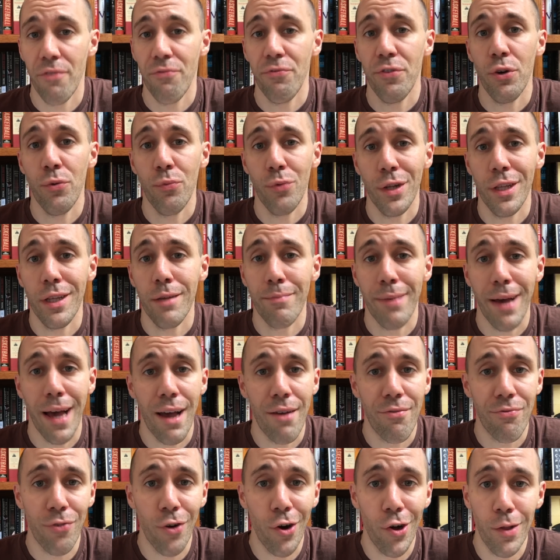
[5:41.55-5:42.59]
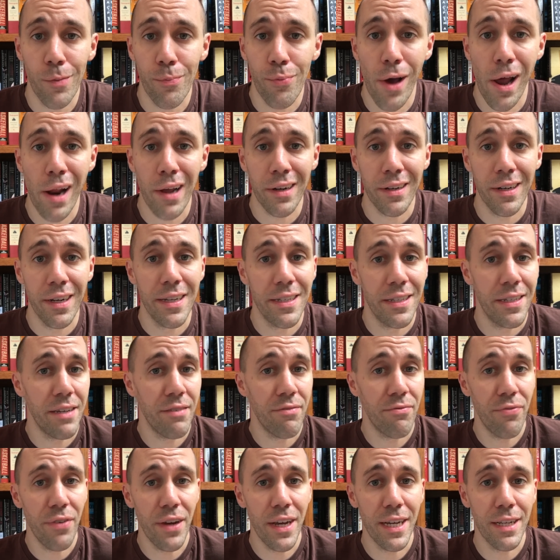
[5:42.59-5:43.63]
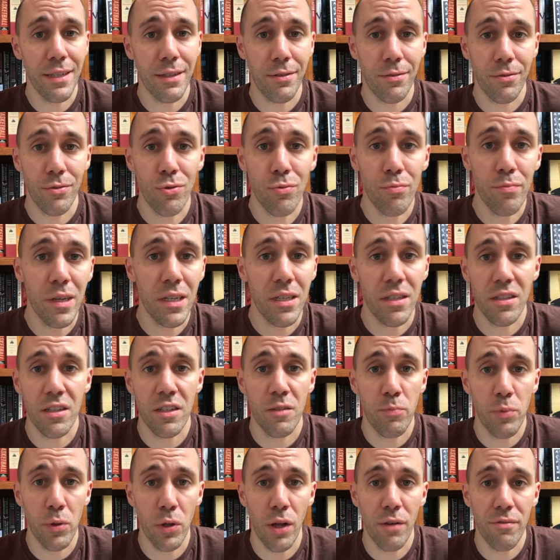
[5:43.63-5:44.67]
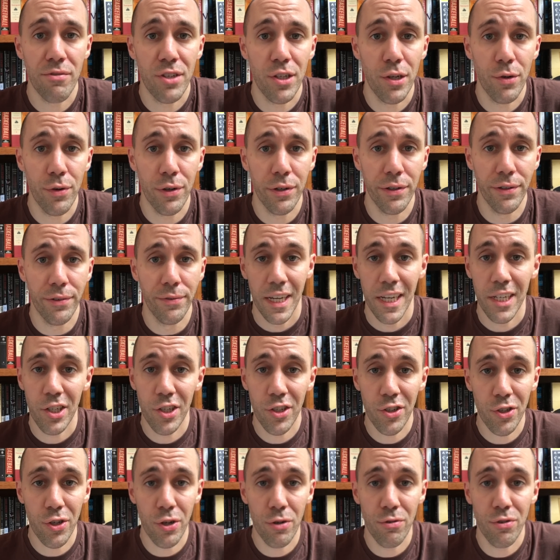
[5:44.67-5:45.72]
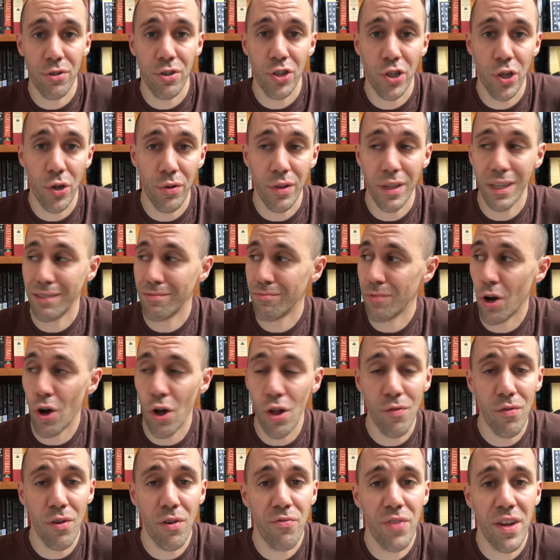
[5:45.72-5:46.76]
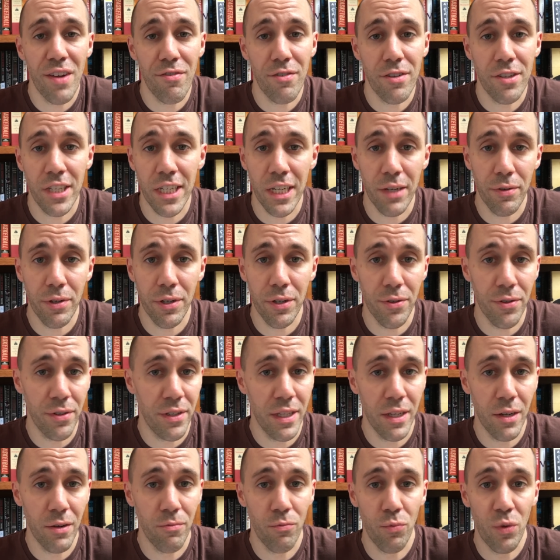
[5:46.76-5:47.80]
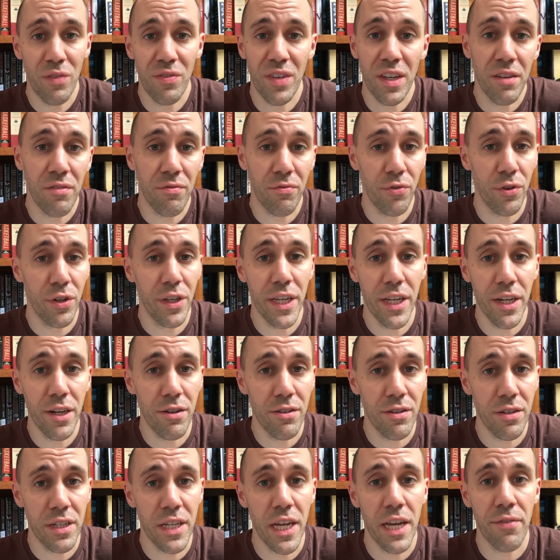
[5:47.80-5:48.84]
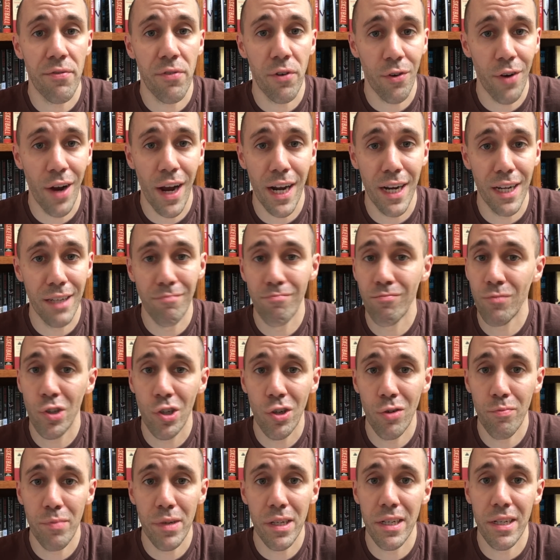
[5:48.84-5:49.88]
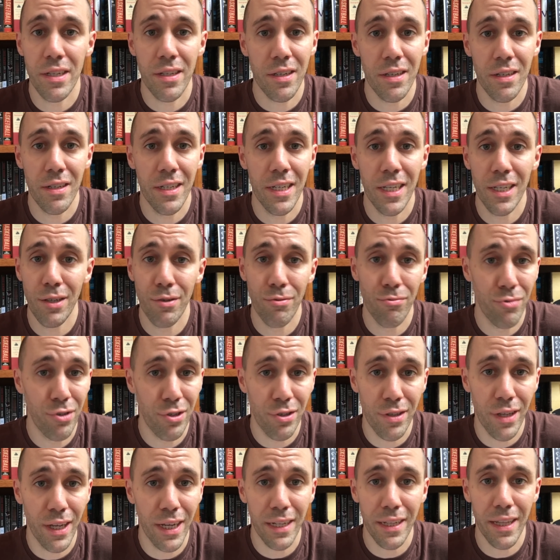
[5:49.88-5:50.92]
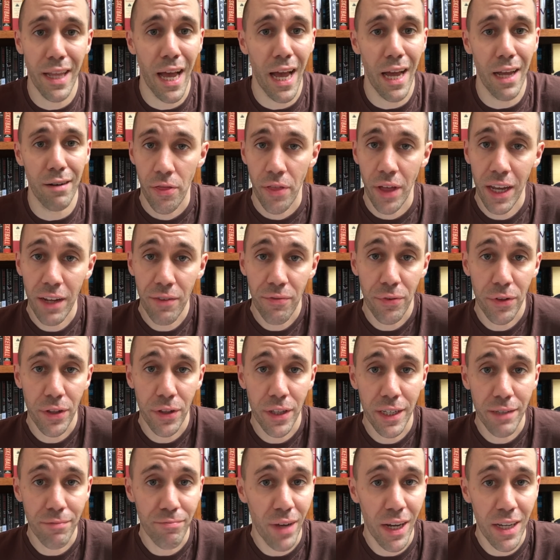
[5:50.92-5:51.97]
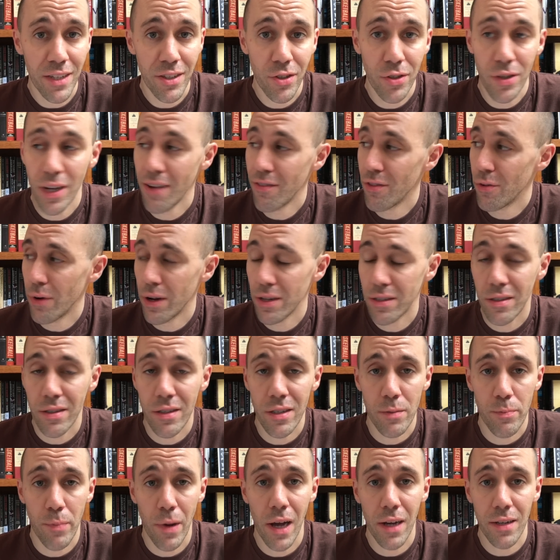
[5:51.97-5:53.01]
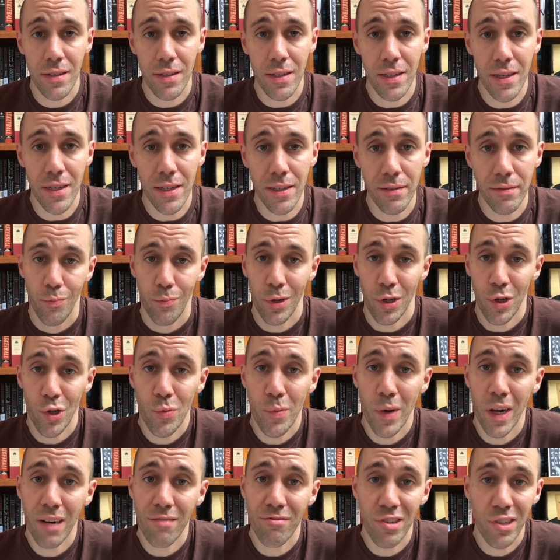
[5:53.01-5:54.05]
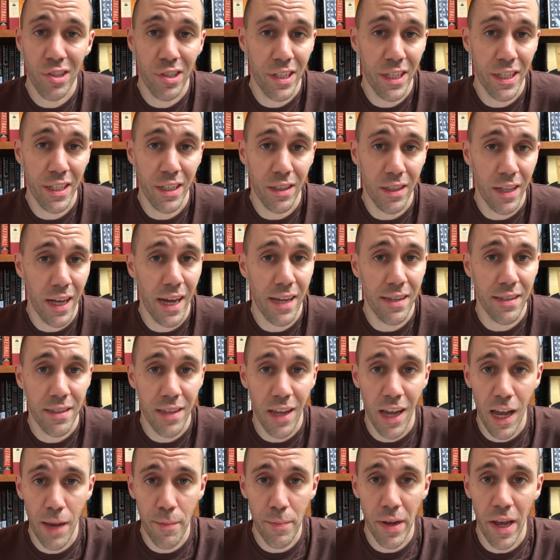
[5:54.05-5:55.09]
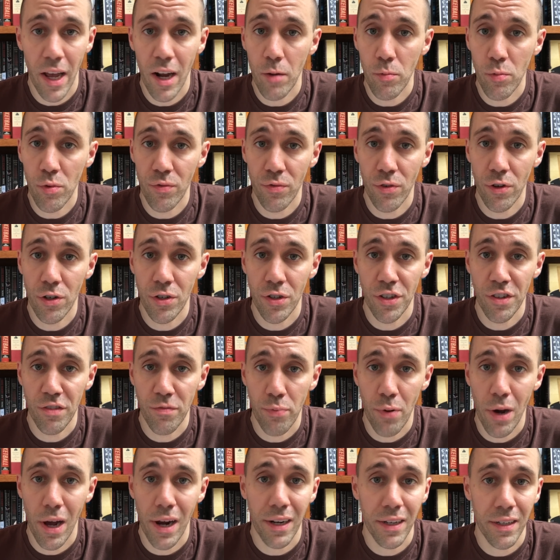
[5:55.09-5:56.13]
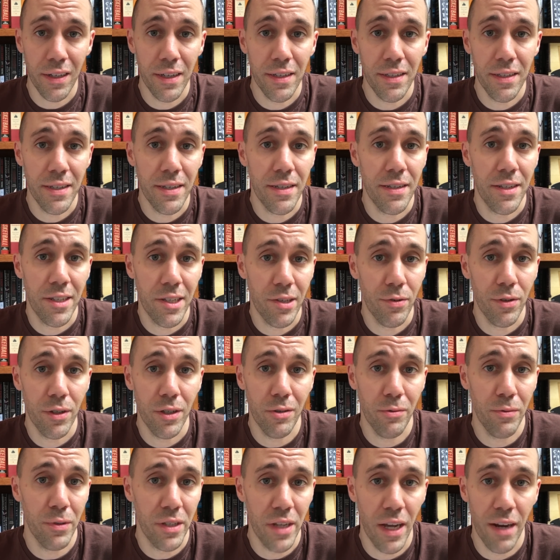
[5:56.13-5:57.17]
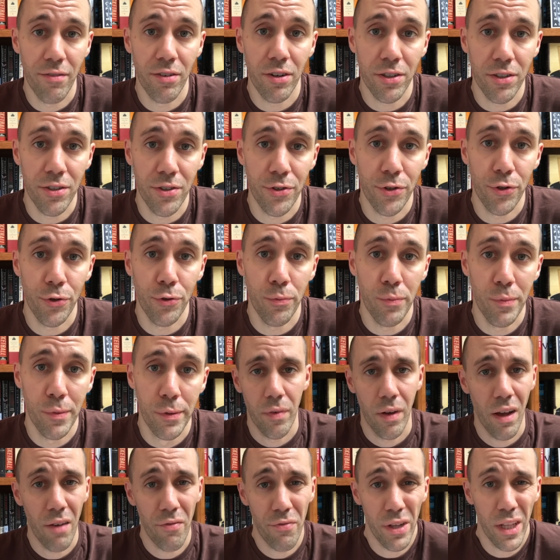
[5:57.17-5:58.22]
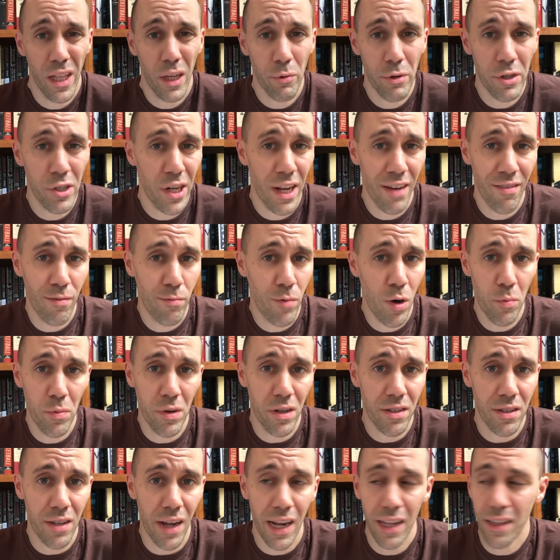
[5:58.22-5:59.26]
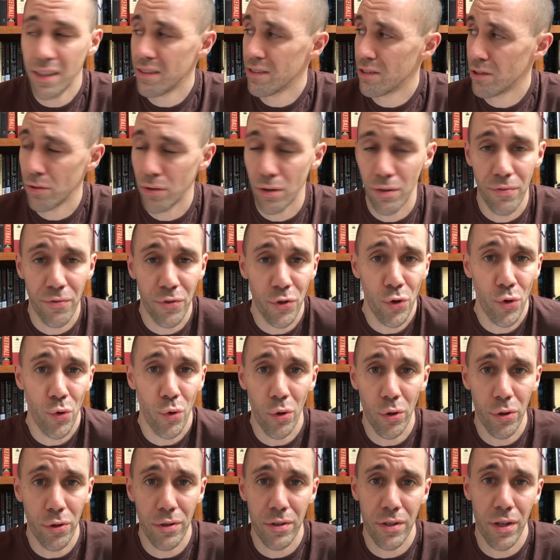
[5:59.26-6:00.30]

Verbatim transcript: I feel really bad for all the Product 19 fans who missed this beloved cereal. It just goes to show that all of our favorite cereals that we've eaten for years and take for granted could be discontinued just like that. Thankfully, I still have the rest of this box to eat, but you might have just seen the last time an edible version of Product 19 cereal was ever consumed. I feel like we should have a moment of silence or a funeral or